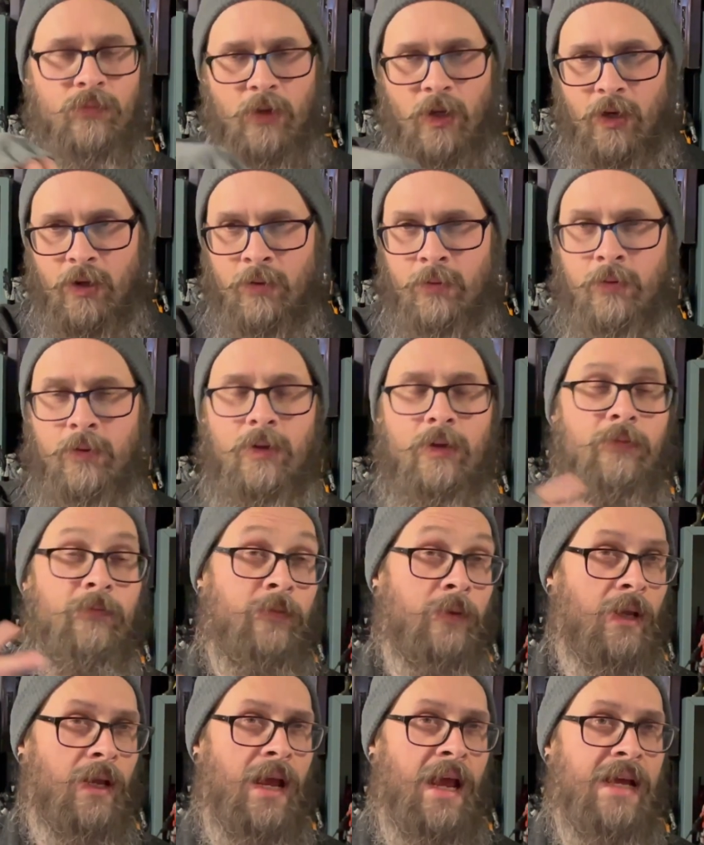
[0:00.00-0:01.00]
a
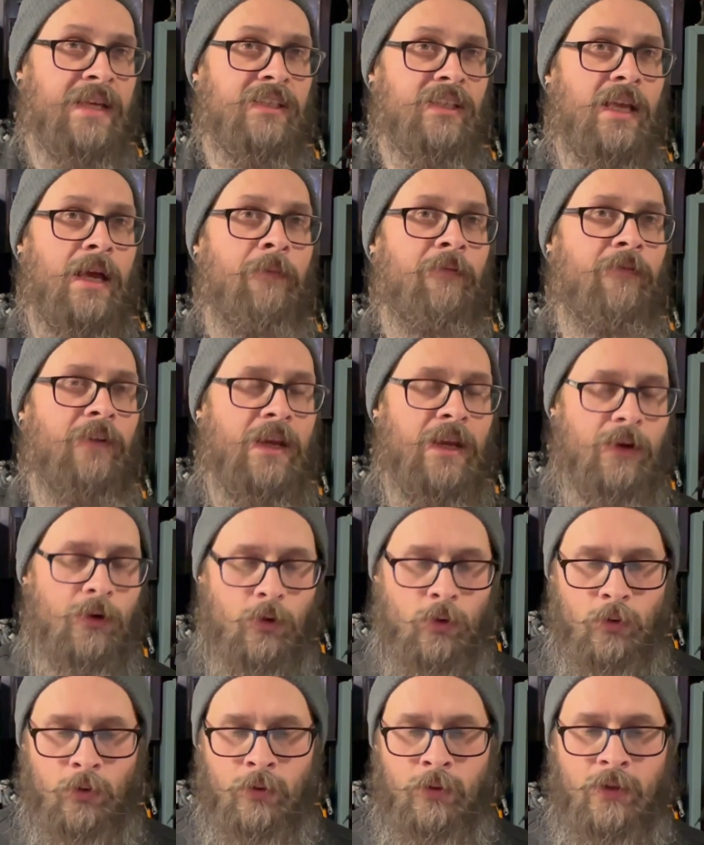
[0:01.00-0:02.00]
HasLab
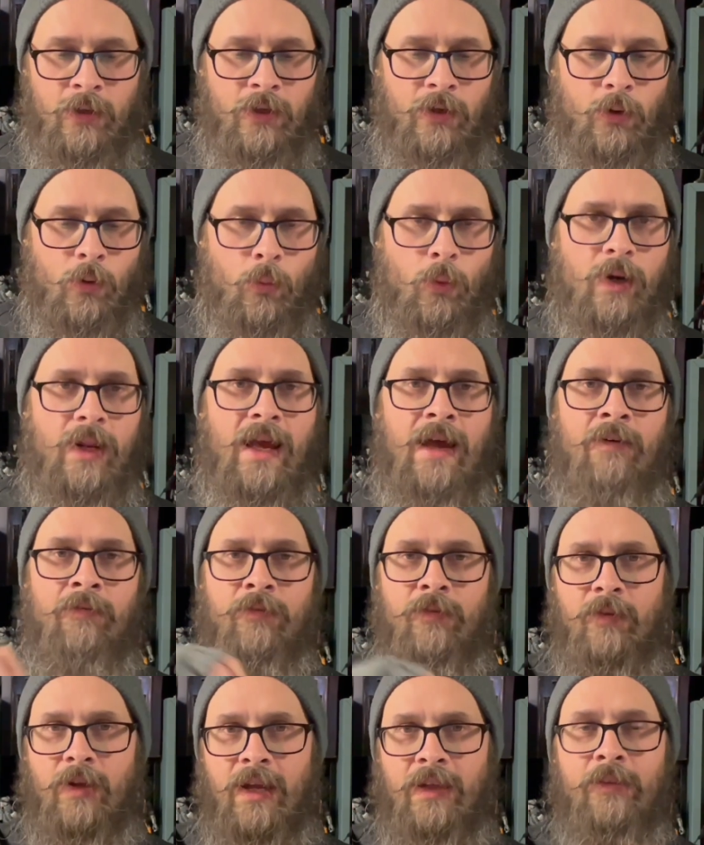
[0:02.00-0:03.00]
vehicle would
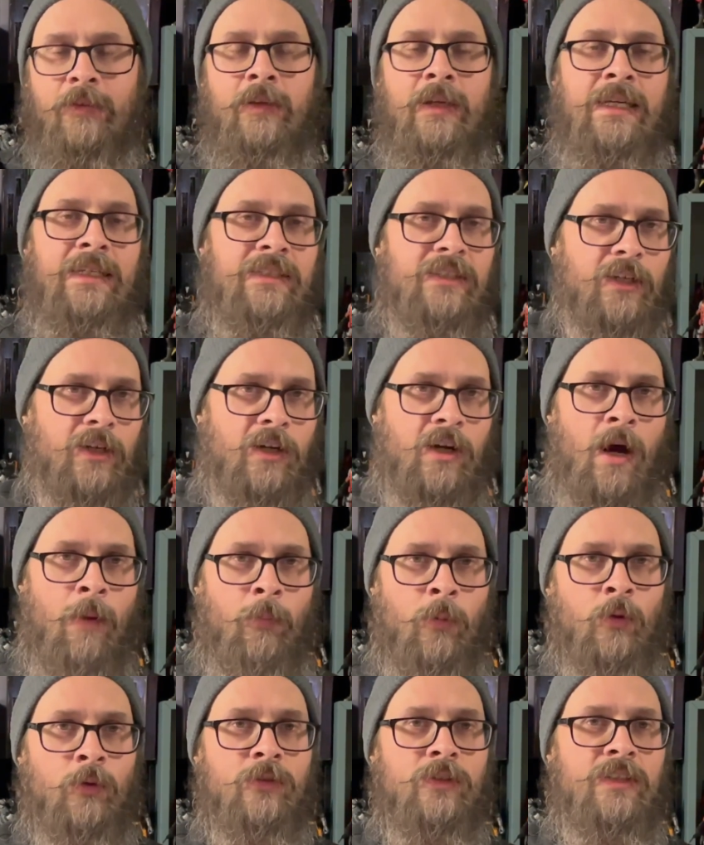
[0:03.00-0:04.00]
have at least a
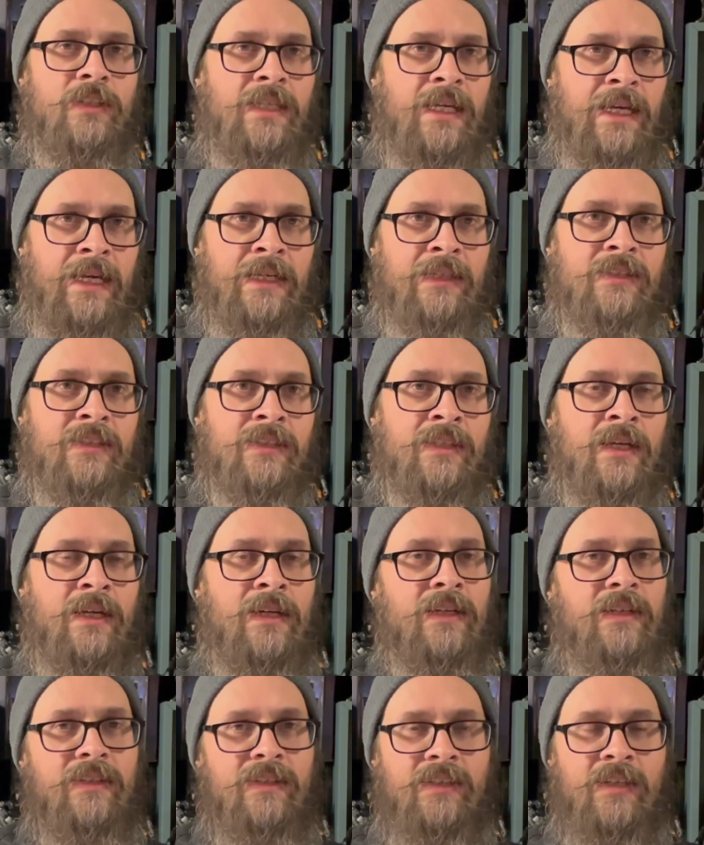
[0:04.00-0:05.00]
couple seats,
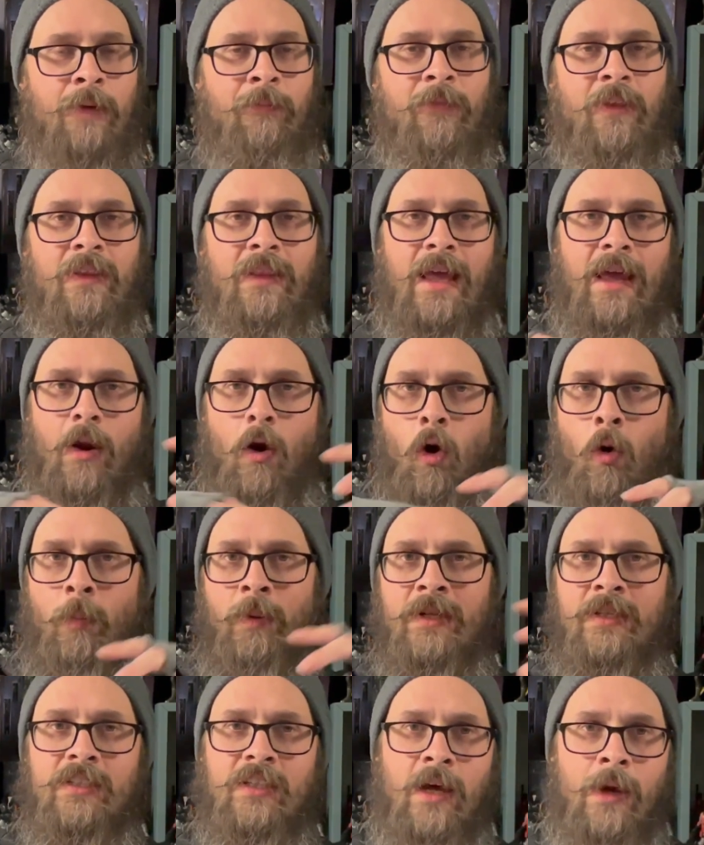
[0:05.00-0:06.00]
something that
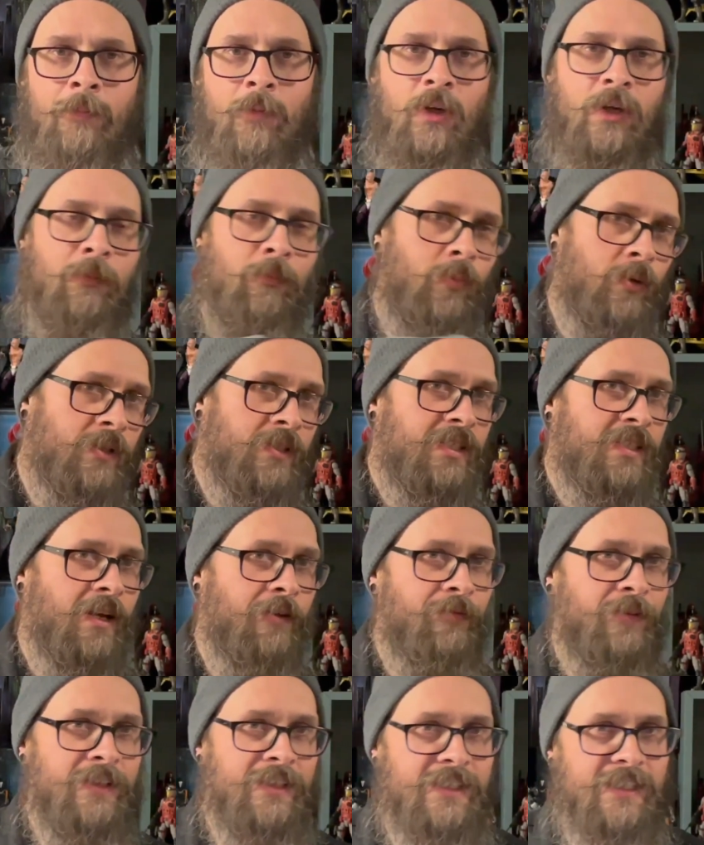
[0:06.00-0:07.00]
opens up, you can put
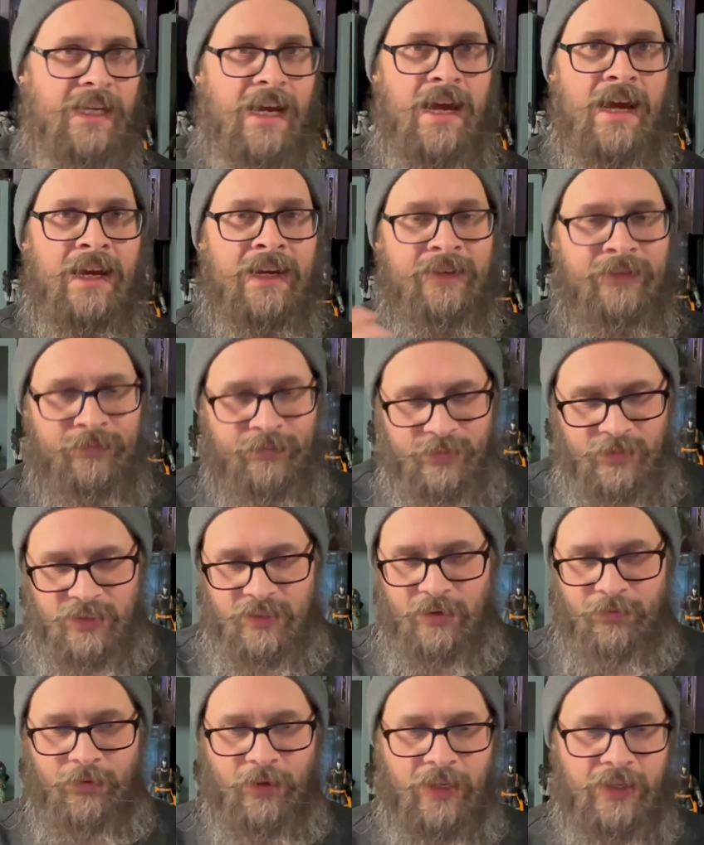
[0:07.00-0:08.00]
stuff inside,
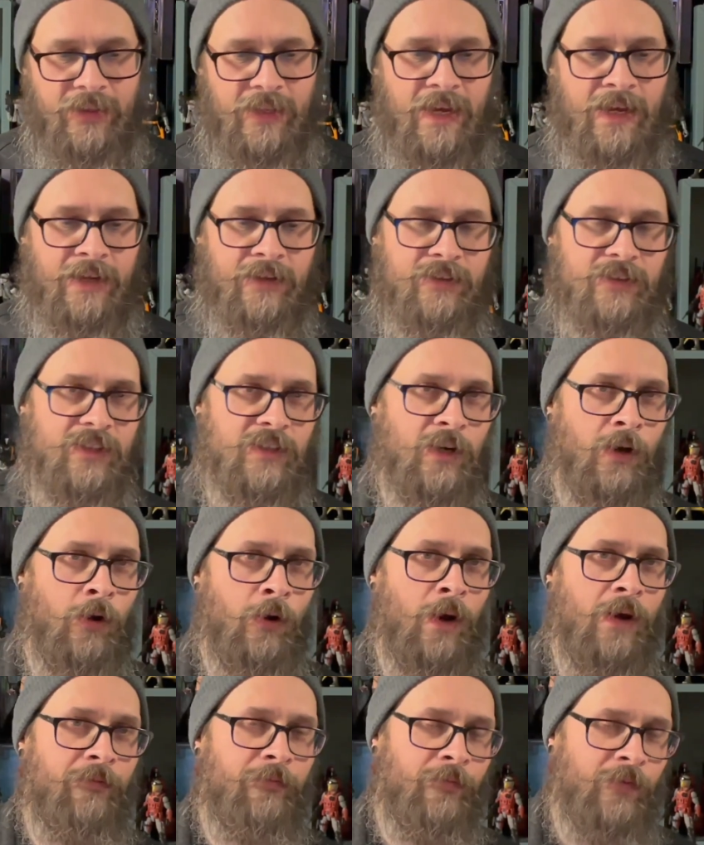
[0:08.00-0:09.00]
stuff like that.
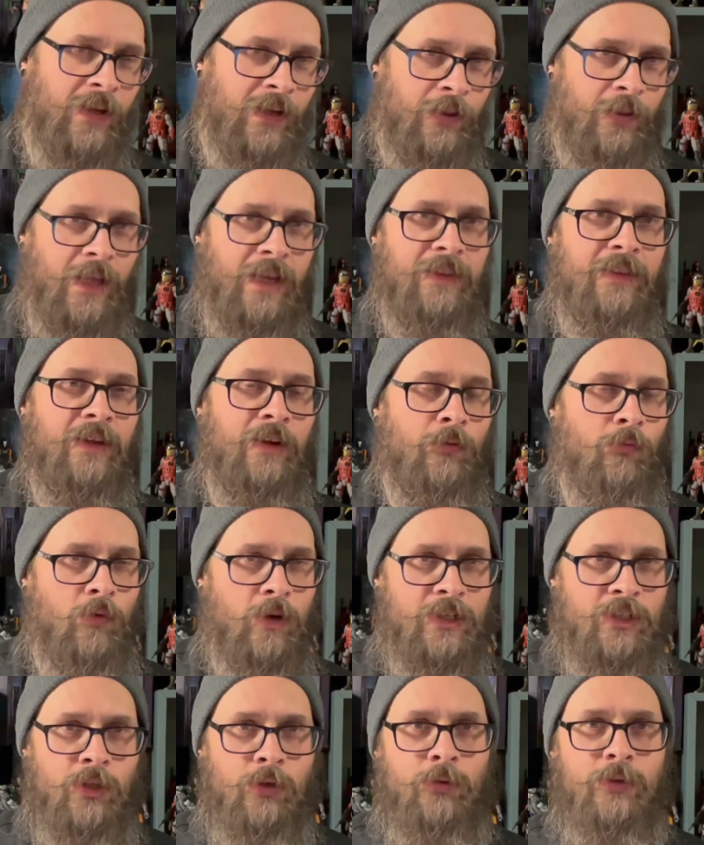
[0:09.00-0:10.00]
So I feel like the
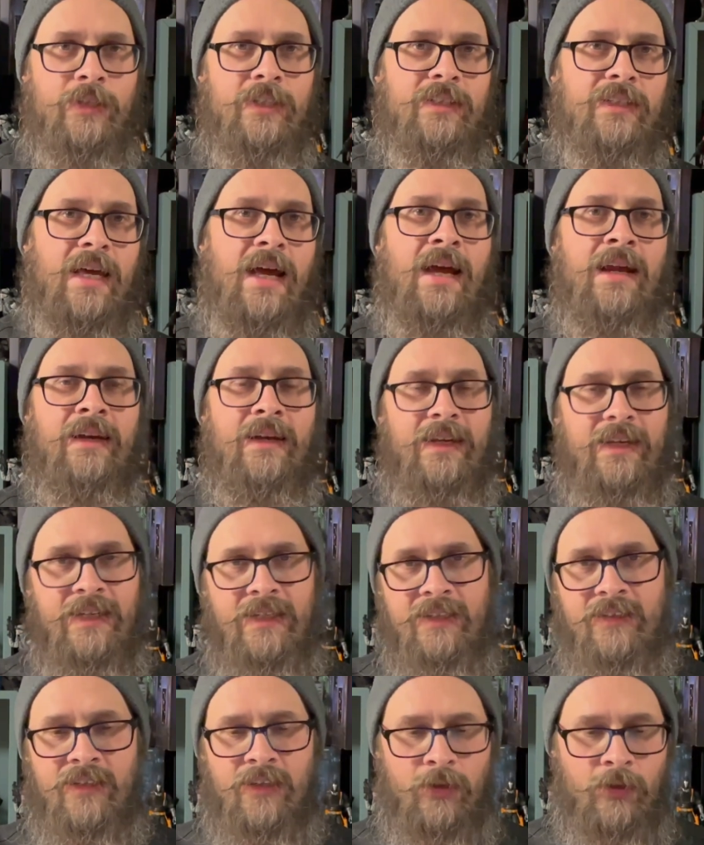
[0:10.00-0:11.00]
original design
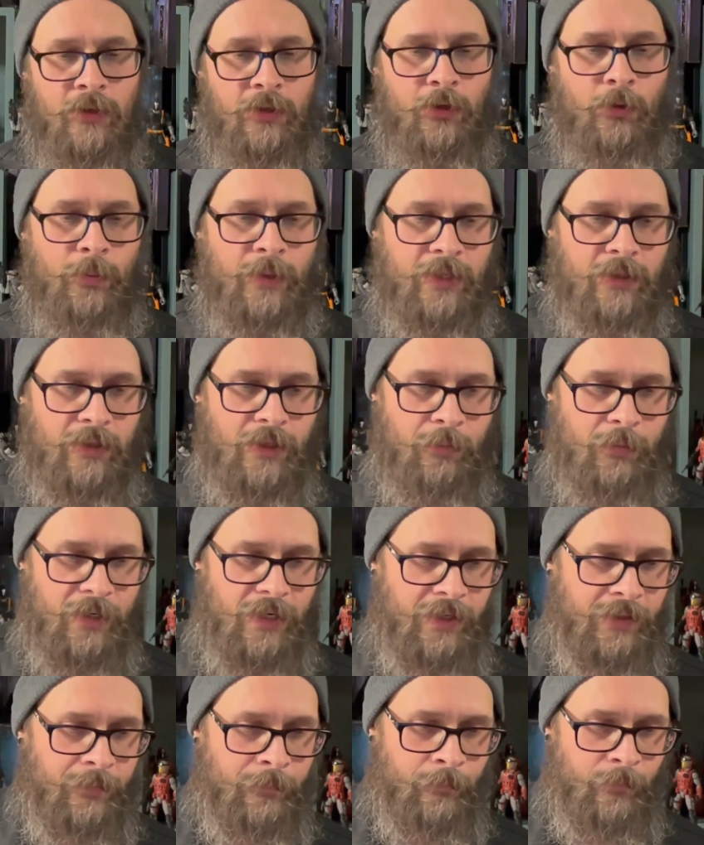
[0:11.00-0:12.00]
is a little bit
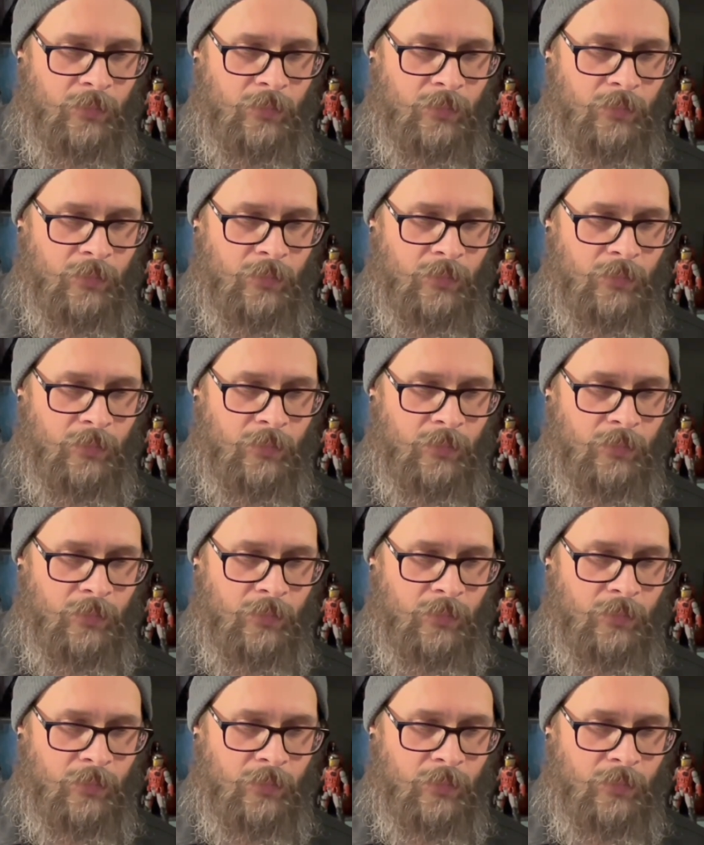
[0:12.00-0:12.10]
limiting.